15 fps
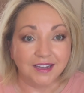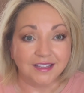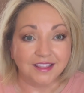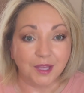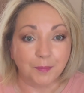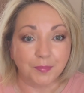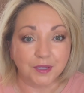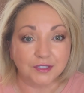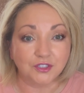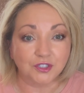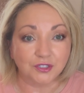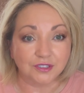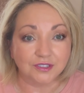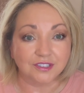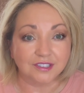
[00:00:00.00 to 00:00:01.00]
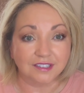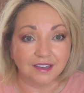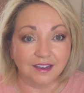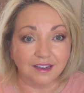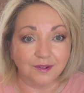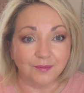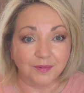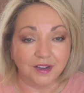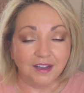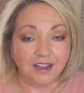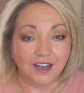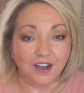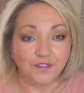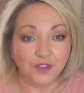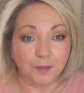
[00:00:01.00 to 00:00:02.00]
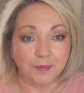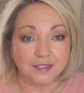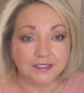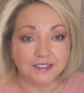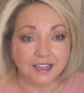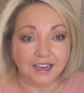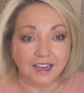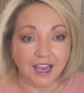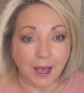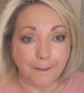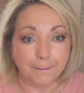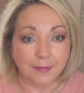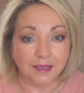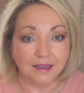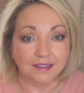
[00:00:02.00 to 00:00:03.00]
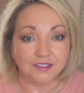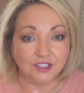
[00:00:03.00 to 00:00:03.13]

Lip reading: the pictures of the mistake I made.